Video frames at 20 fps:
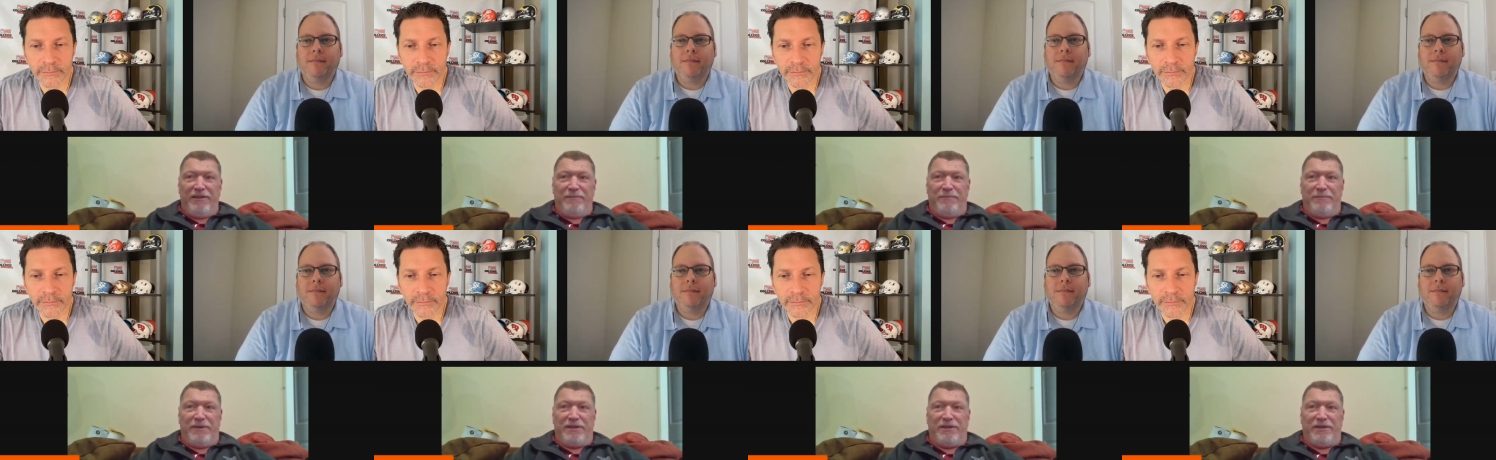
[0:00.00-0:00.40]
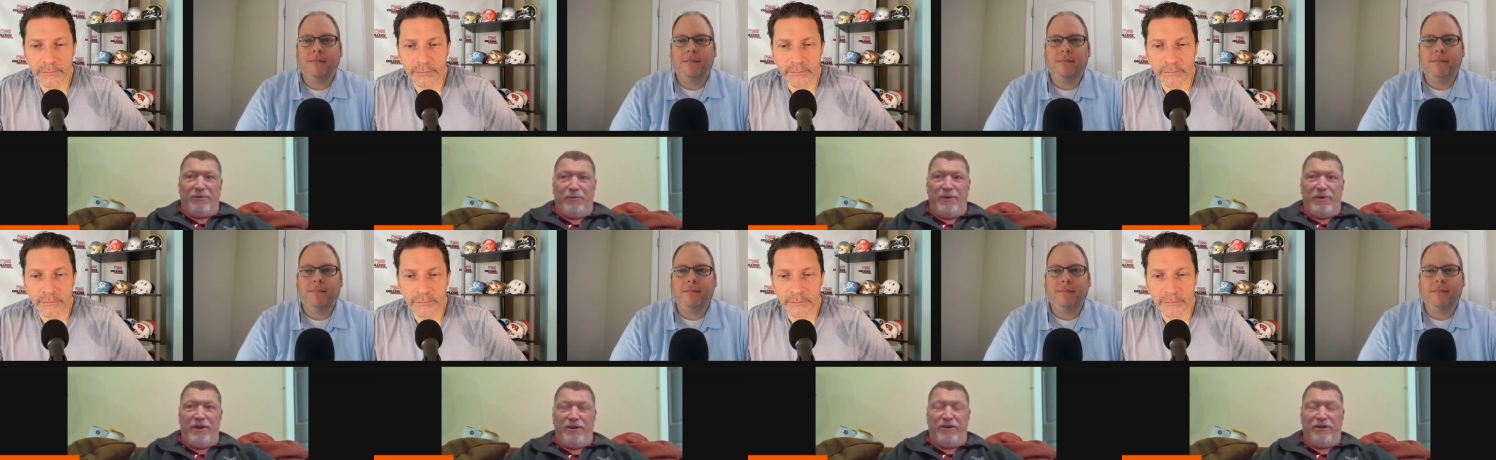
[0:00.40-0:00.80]
Speaker 1: but the
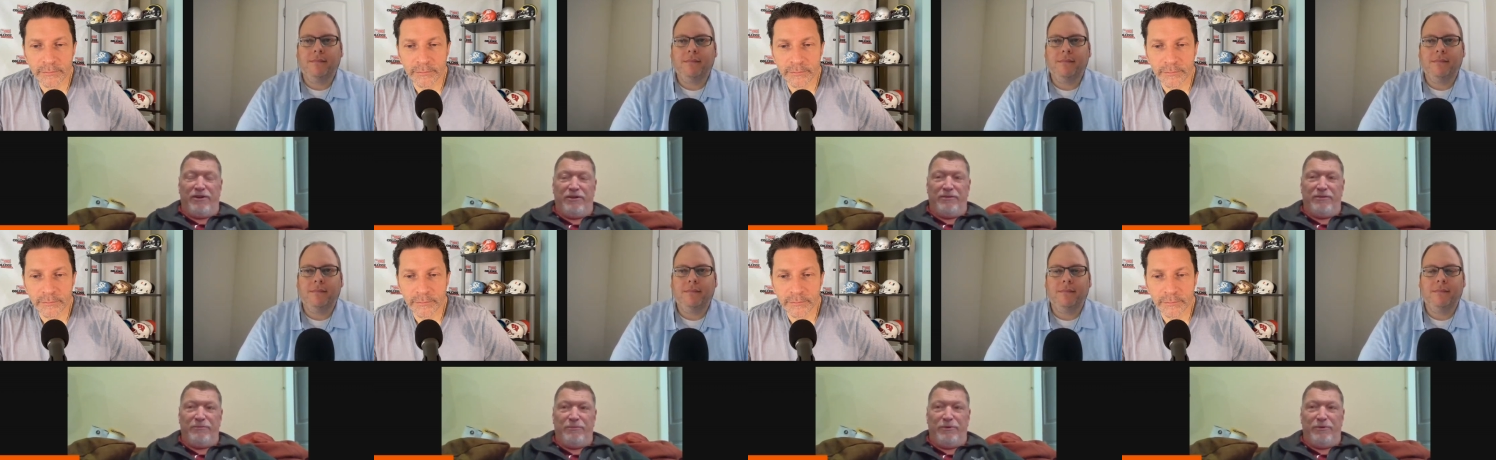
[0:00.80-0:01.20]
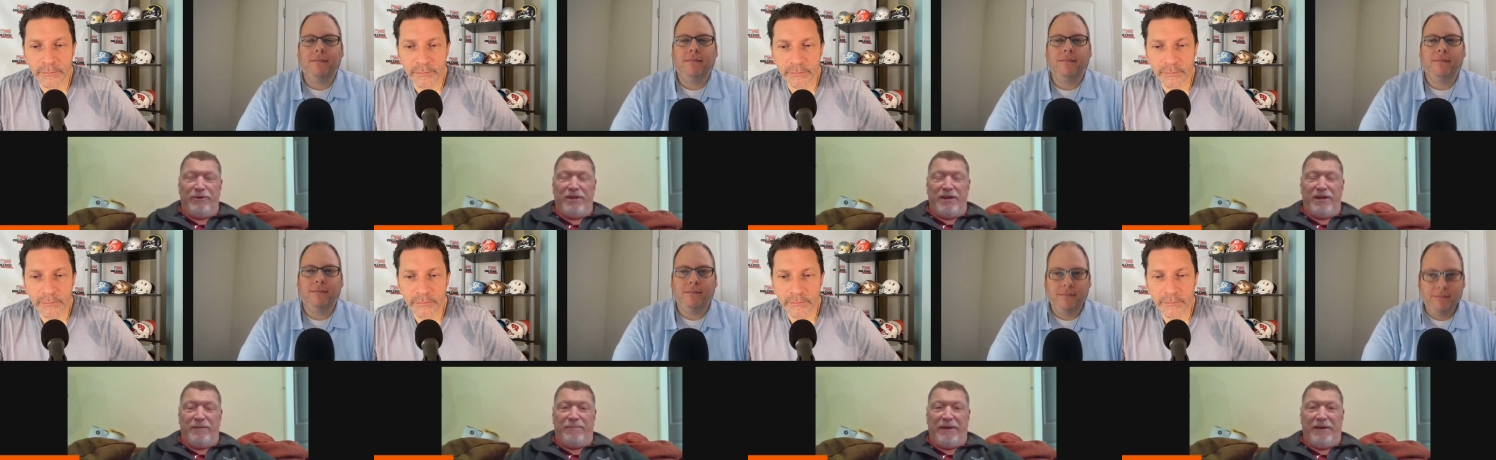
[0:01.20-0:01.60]
winner will
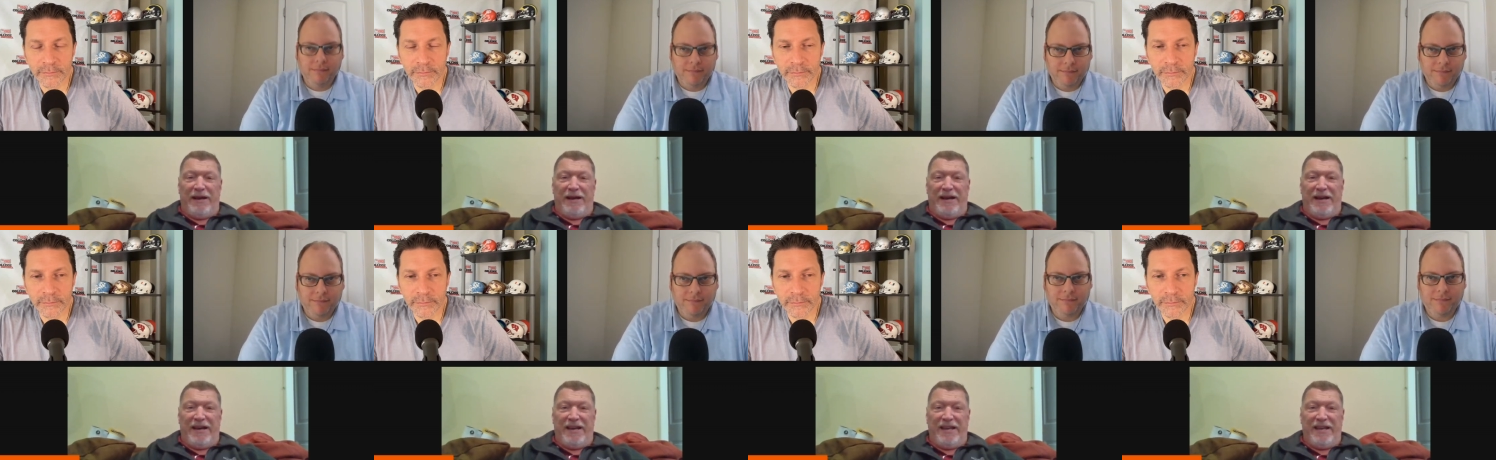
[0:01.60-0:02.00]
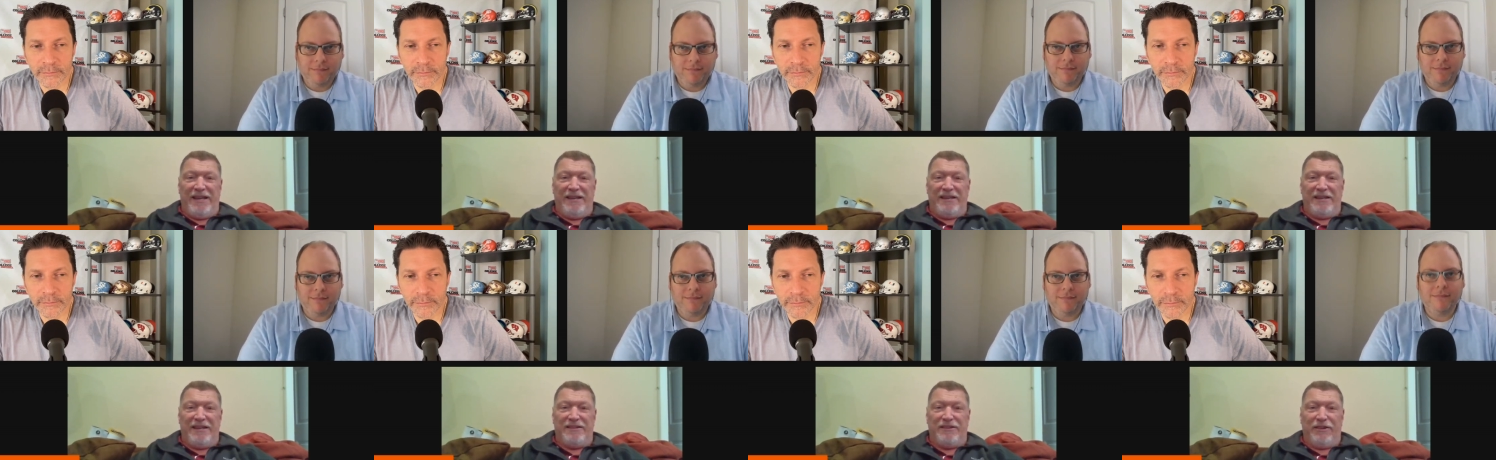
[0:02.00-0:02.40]
get a bye,
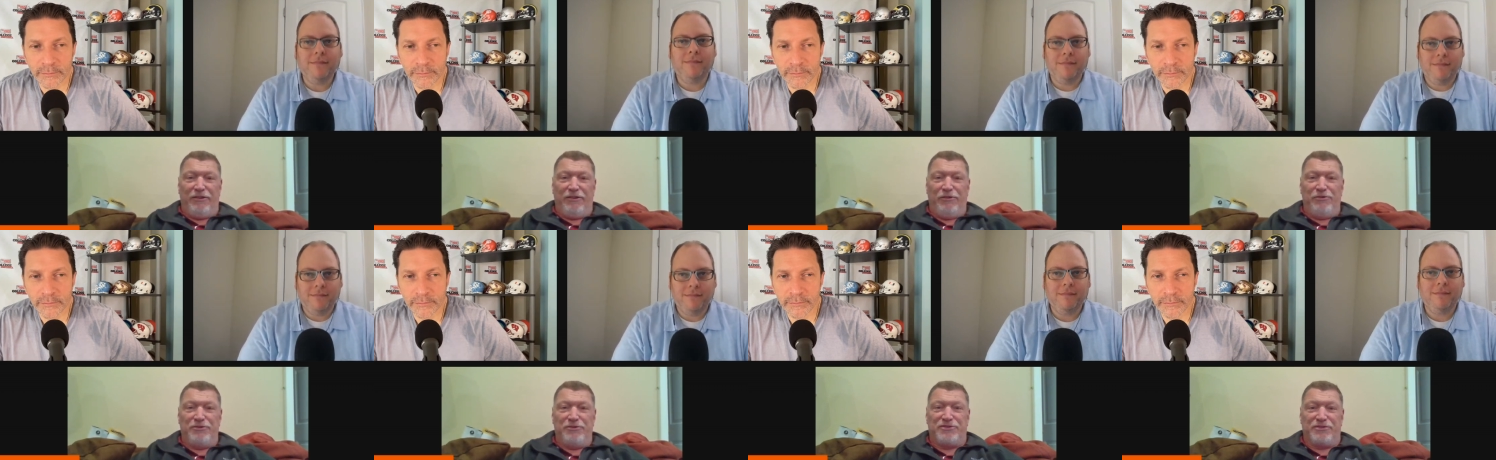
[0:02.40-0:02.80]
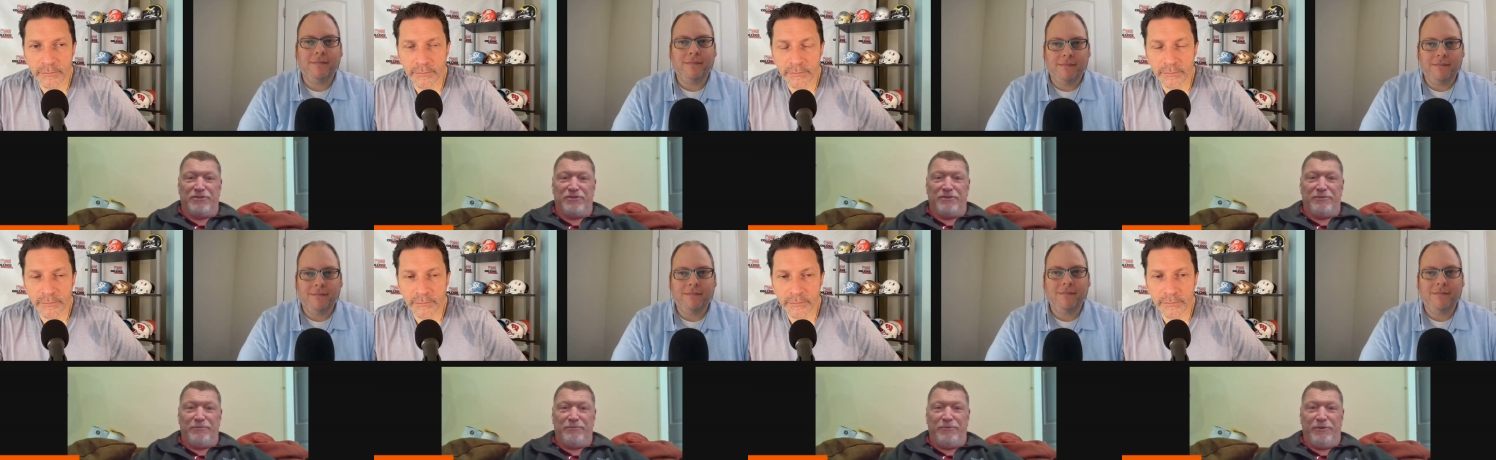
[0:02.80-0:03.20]
and the
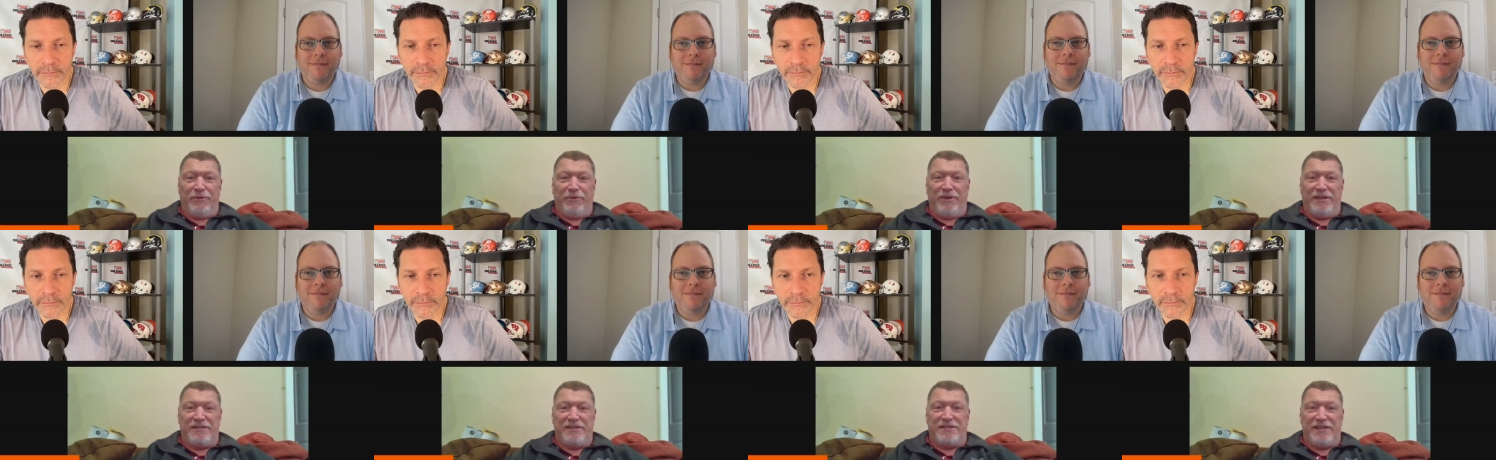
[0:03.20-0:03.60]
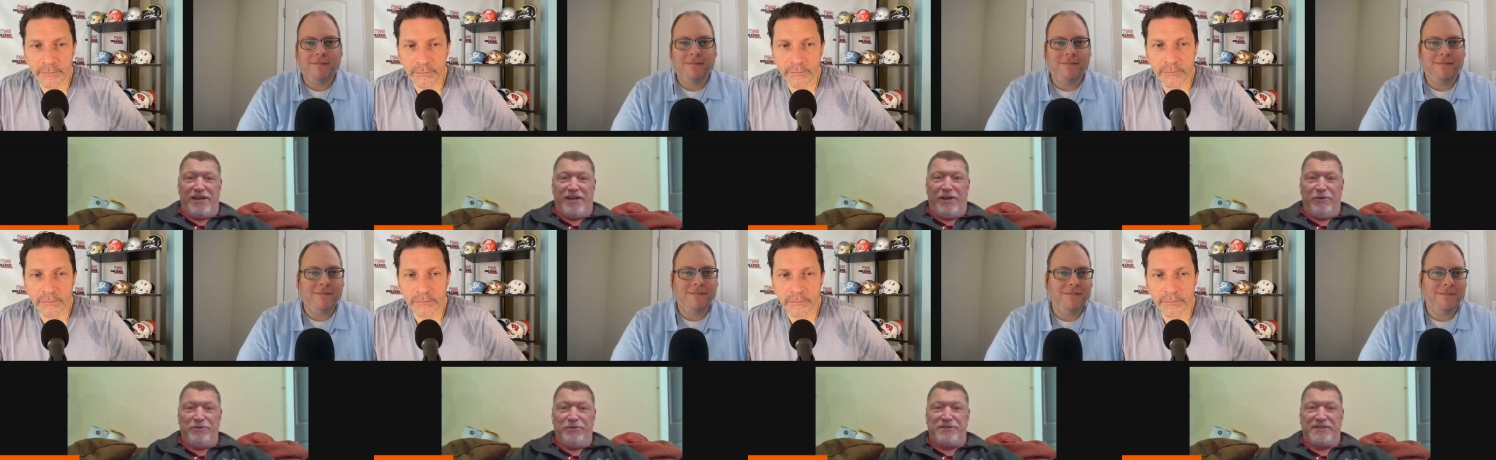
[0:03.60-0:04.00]
loser will get to
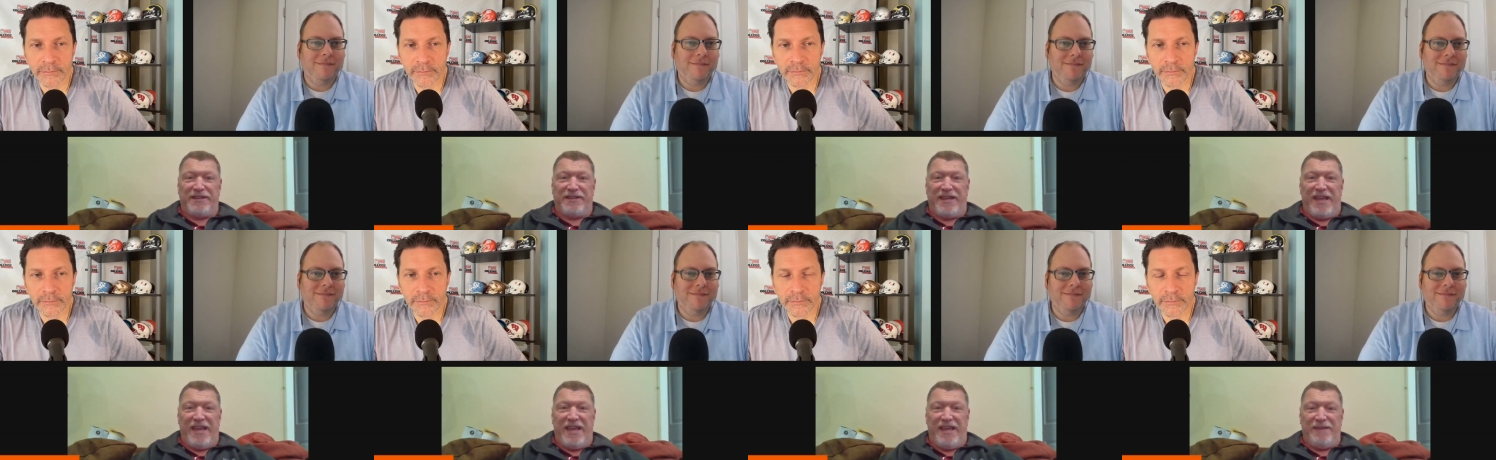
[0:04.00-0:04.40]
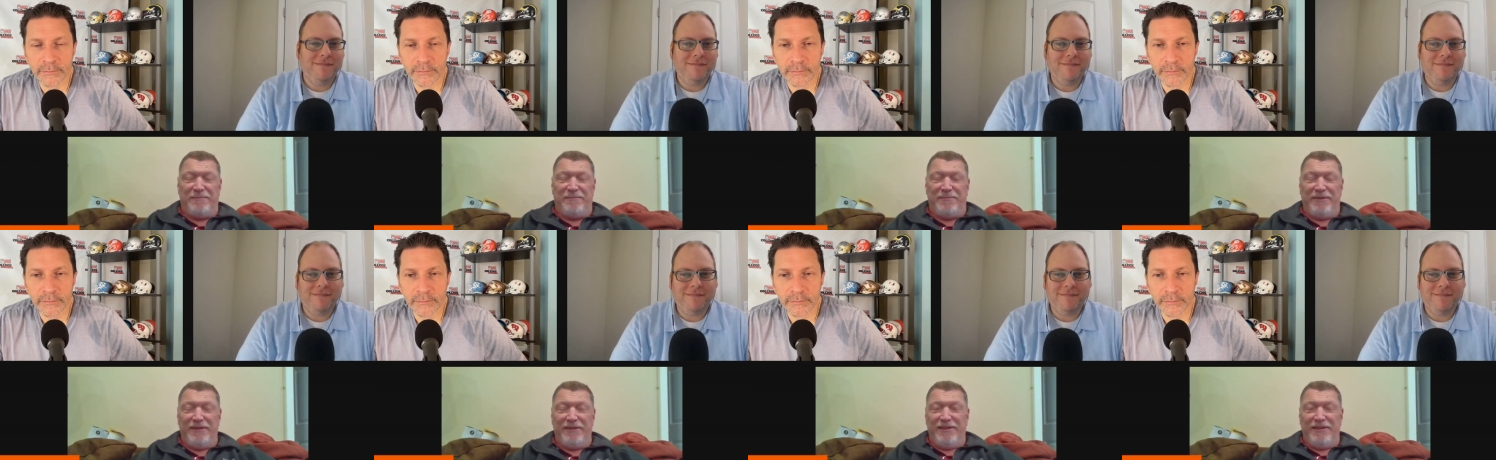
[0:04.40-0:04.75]
host a game.